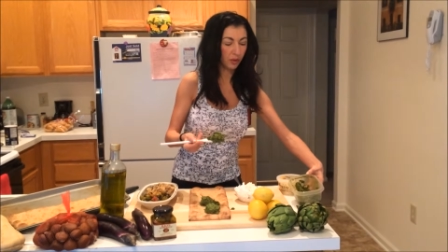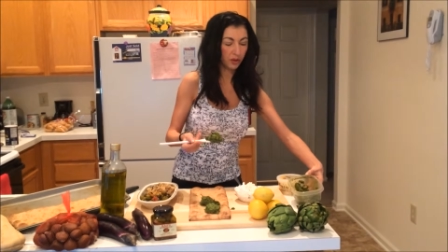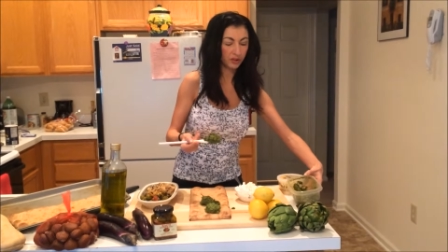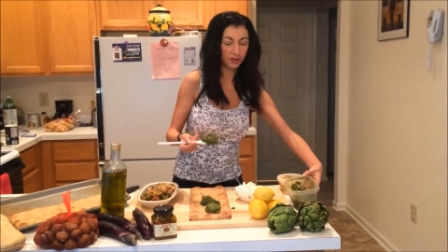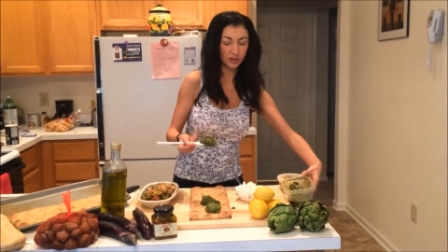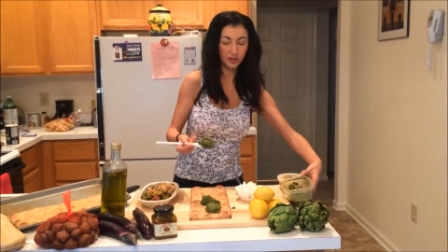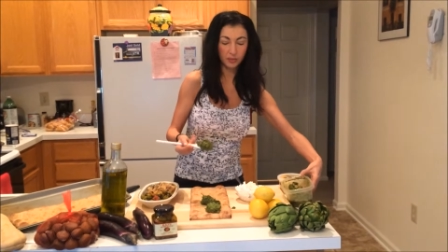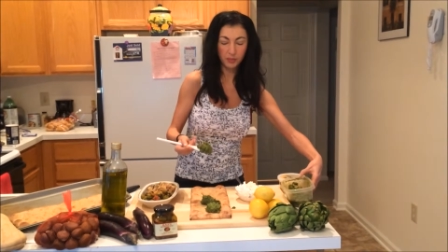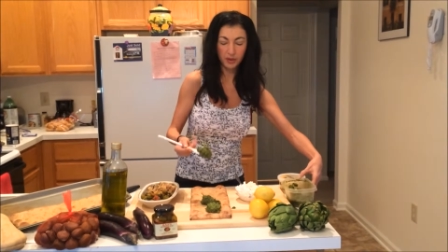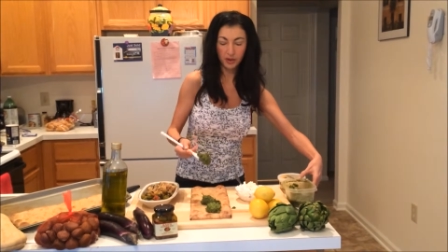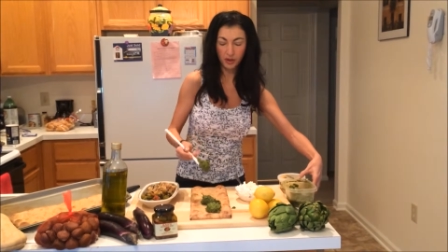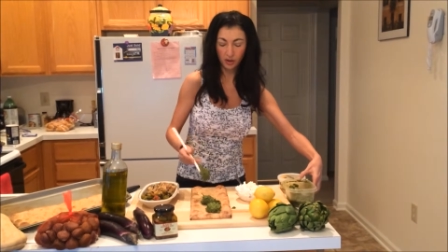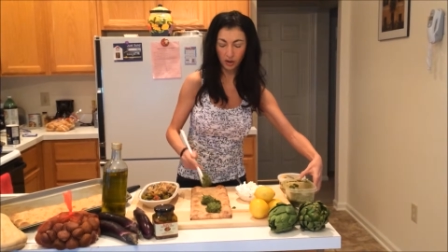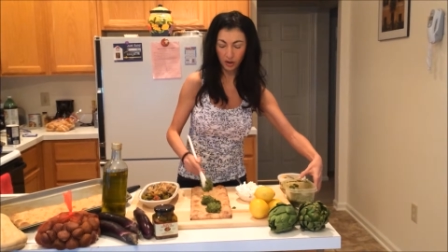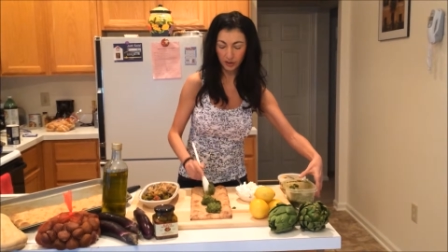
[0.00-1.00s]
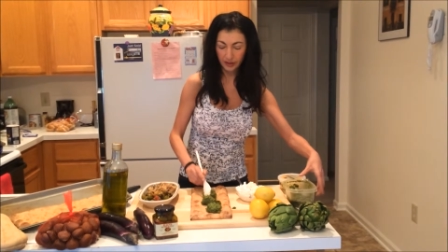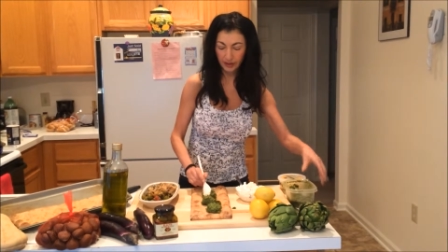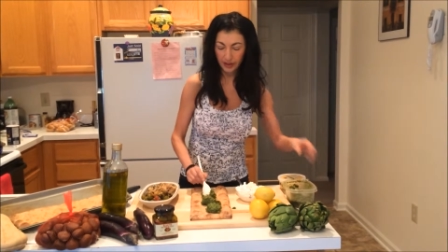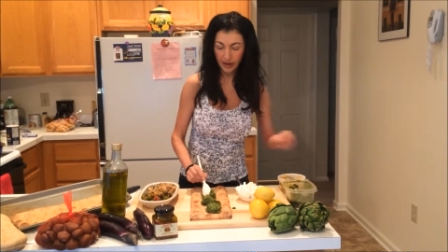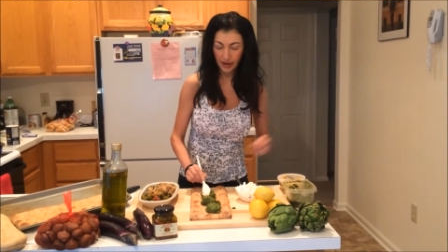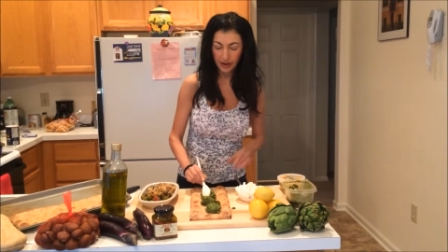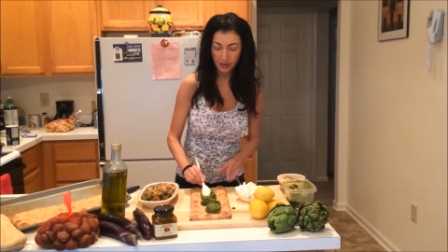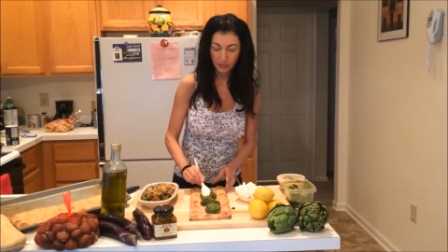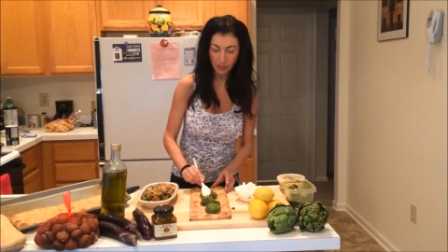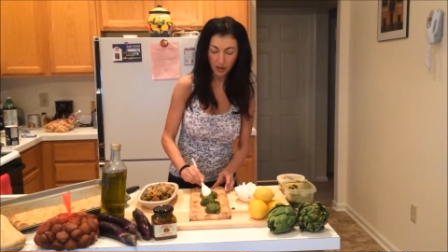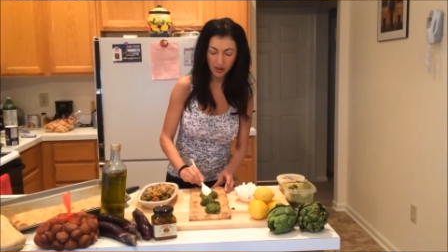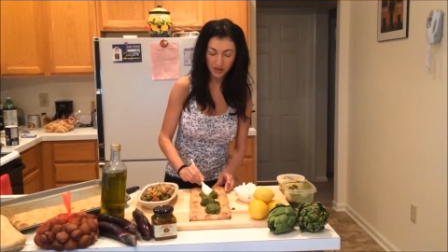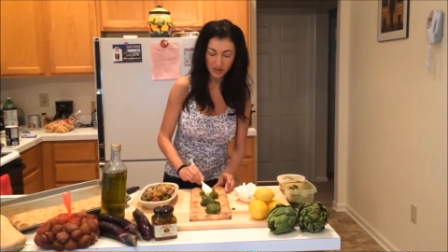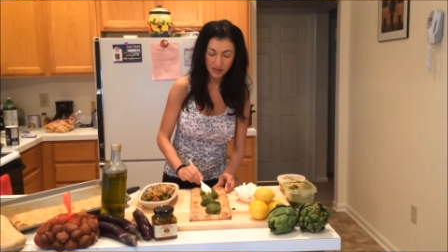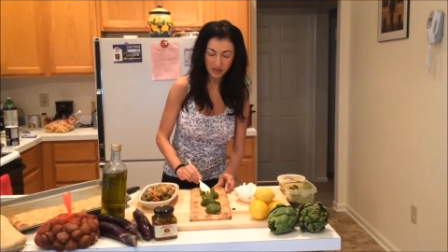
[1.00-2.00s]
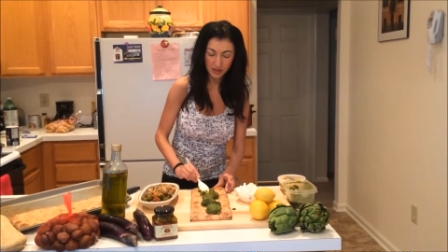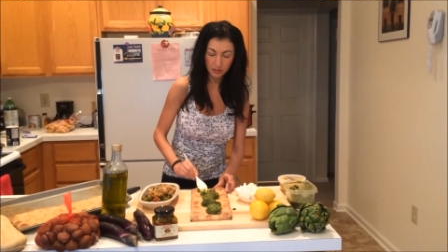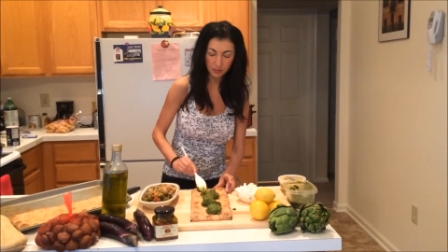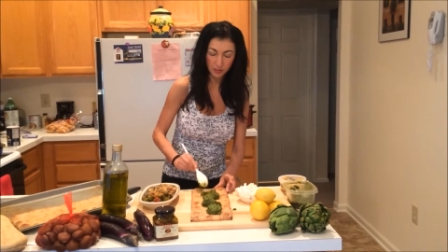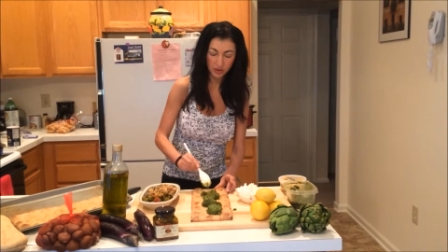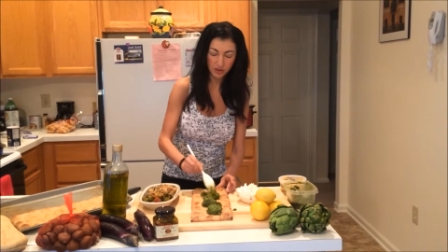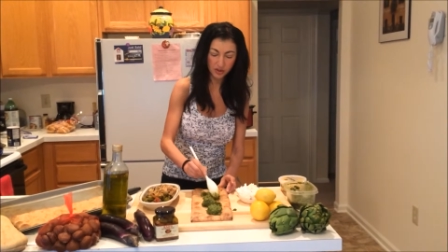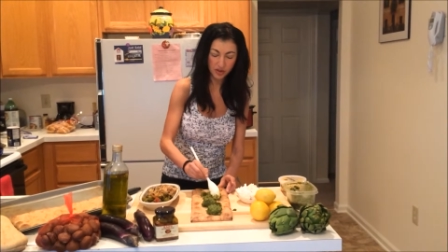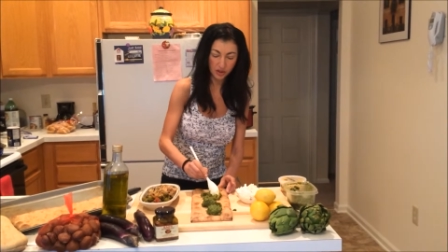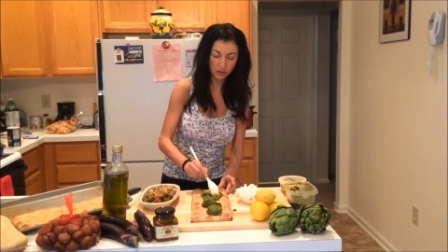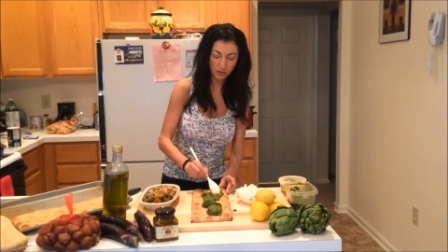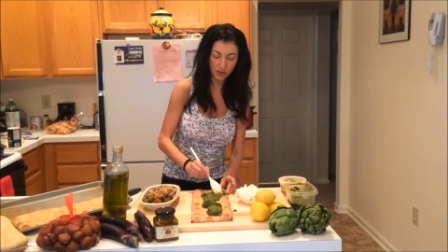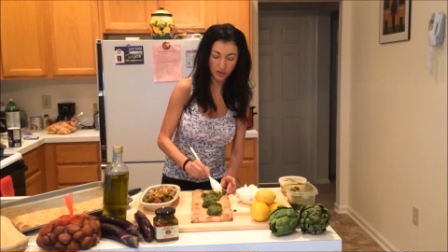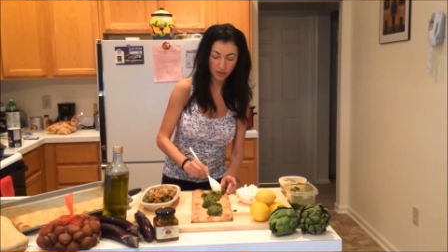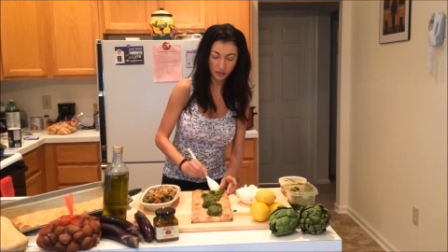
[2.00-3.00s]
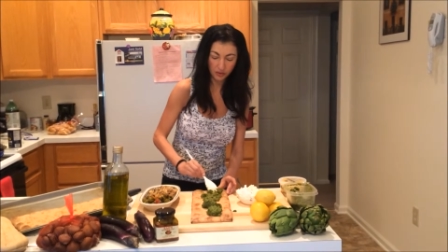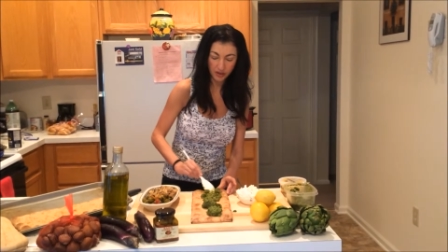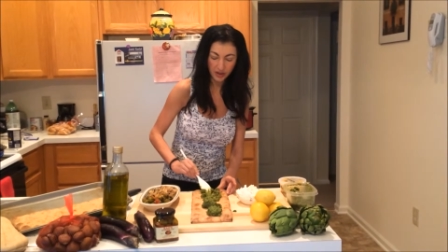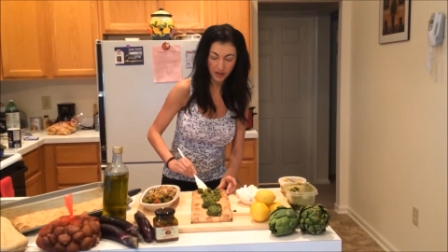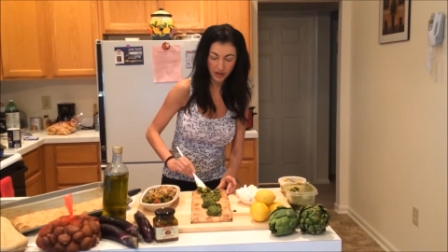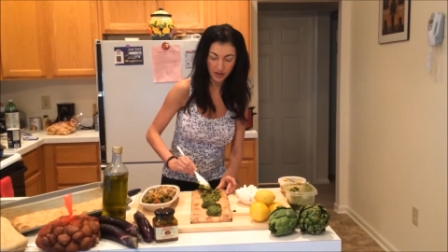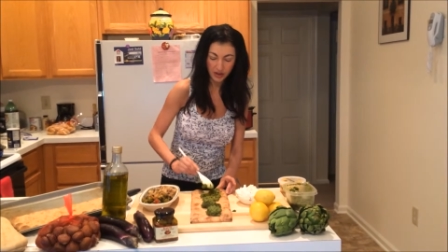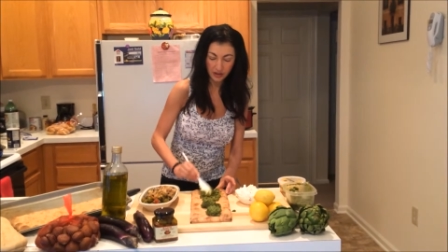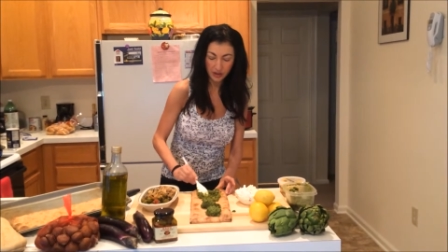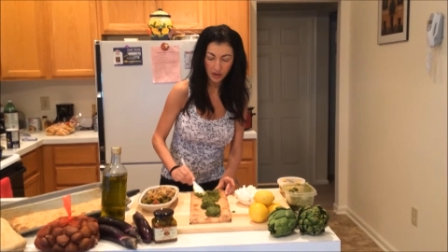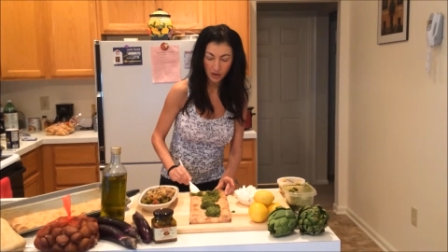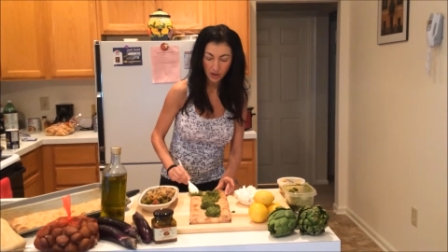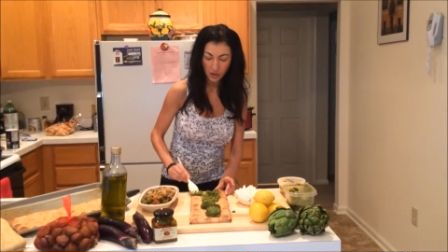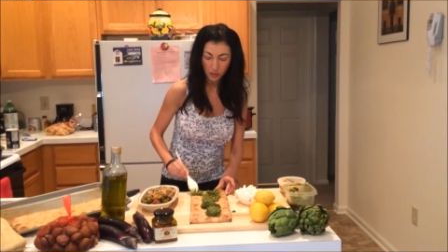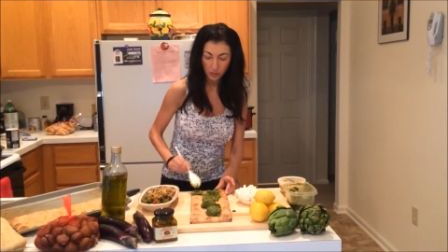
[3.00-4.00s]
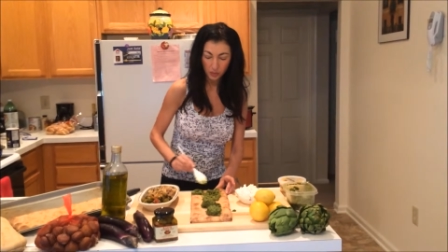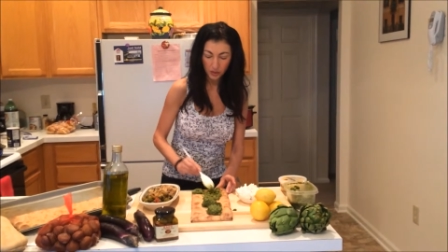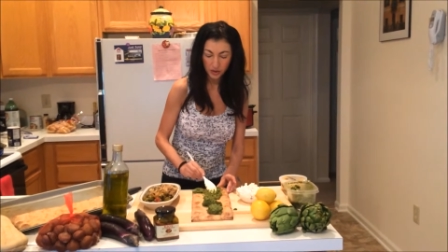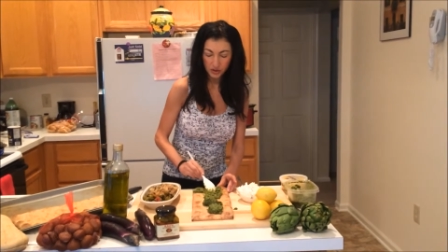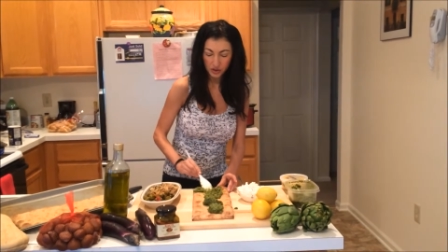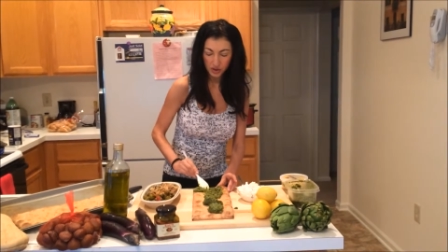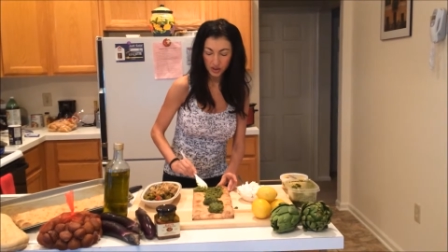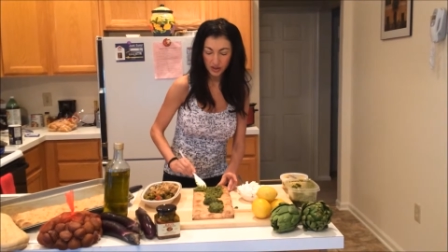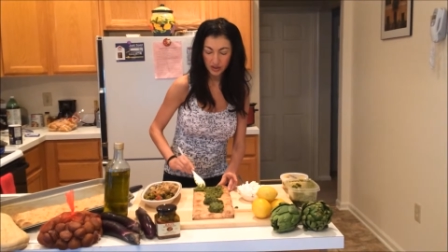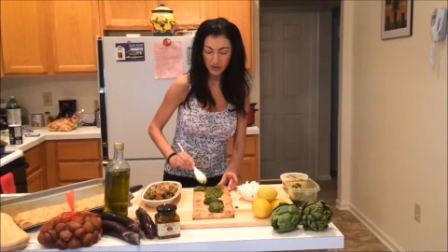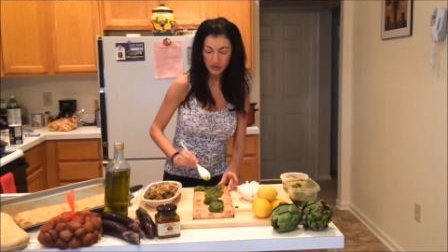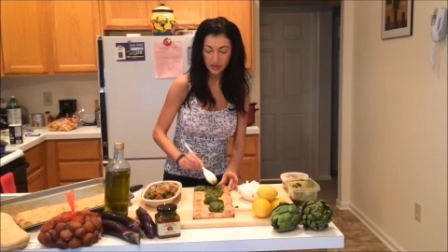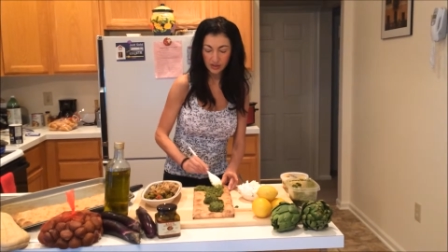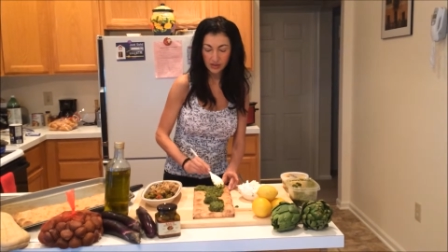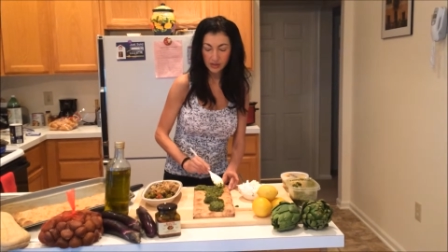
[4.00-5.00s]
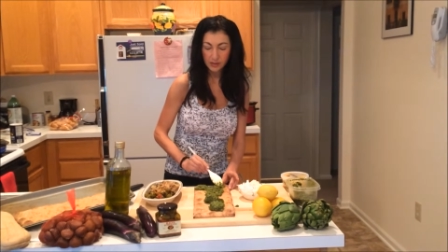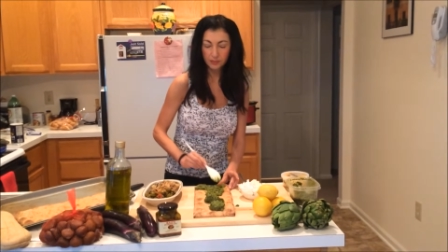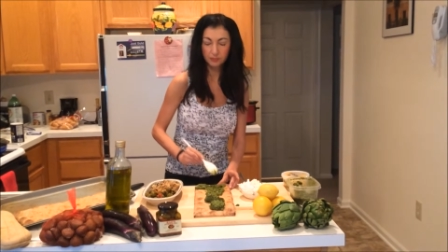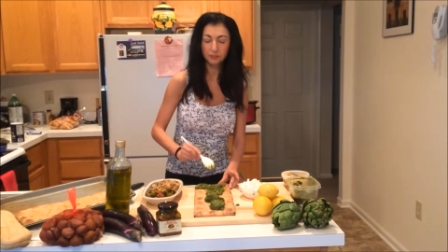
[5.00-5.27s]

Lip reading: oil, a little bit of garlic, and my secret ingredient, which is